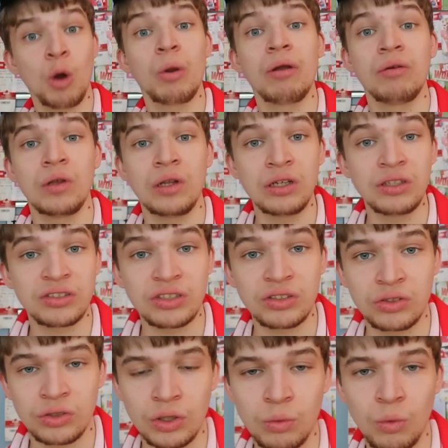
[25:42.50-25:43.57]
We were losing
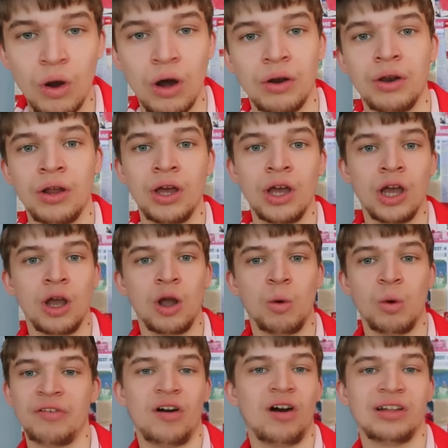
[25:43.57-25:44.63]
2-1
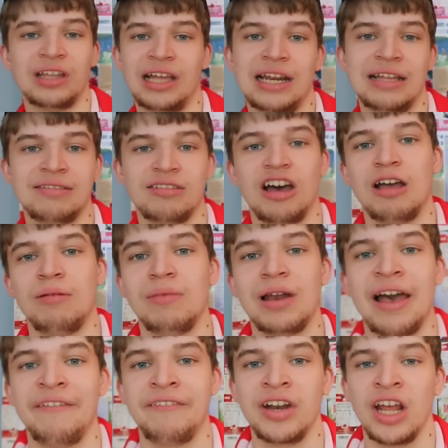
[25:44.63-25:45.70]
with hardly any time
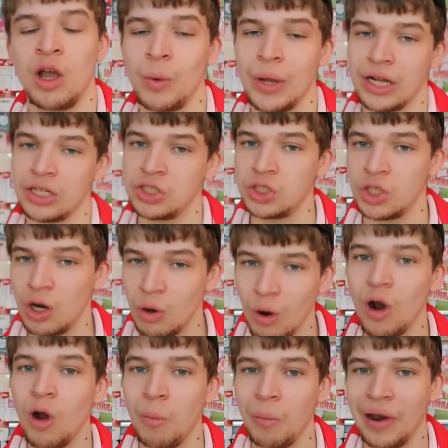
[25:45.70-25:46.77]
left. We had Joe
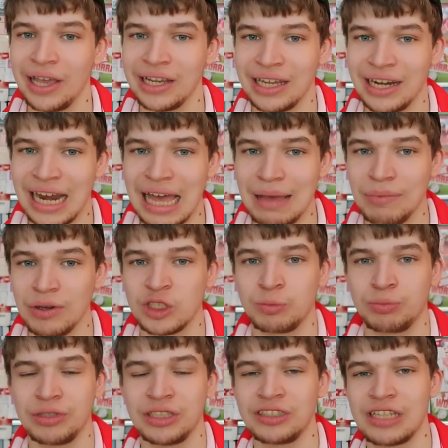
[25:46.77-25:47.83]
Wall playing in net because
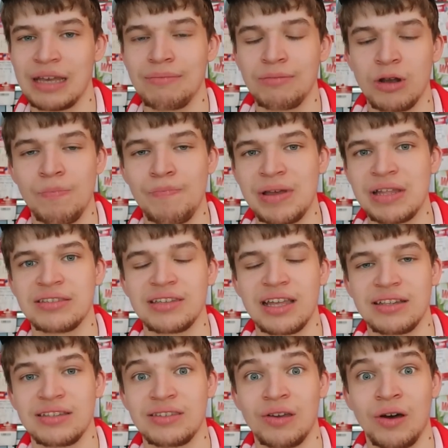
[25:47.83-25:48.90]
Brice Samba had been
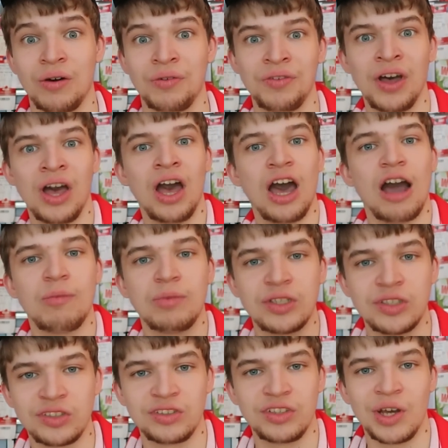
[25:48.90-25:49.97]
sent off, and we
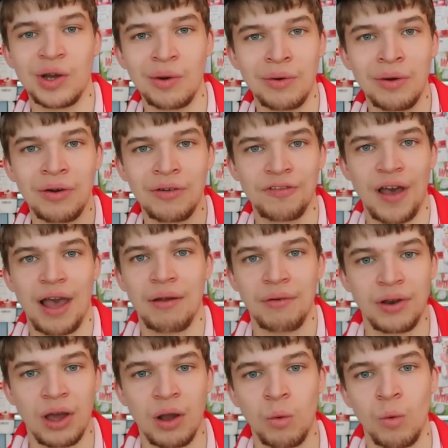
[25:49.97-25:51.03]
still
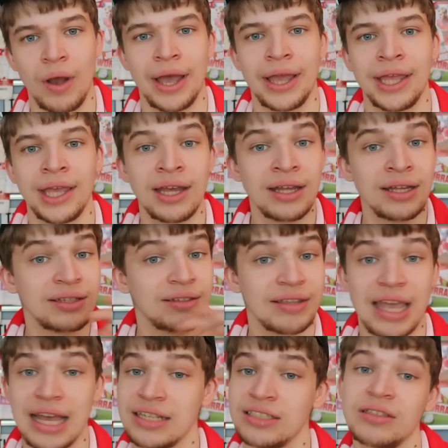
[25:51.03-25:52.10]
found a way to
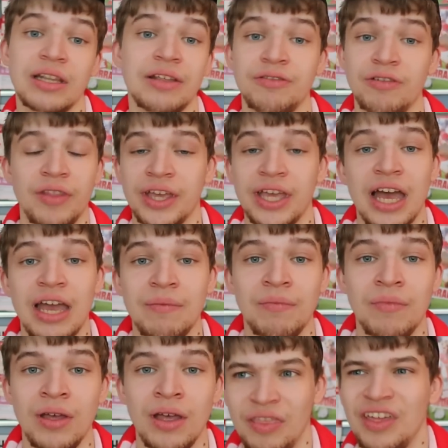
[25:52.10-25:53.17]
get something from the game.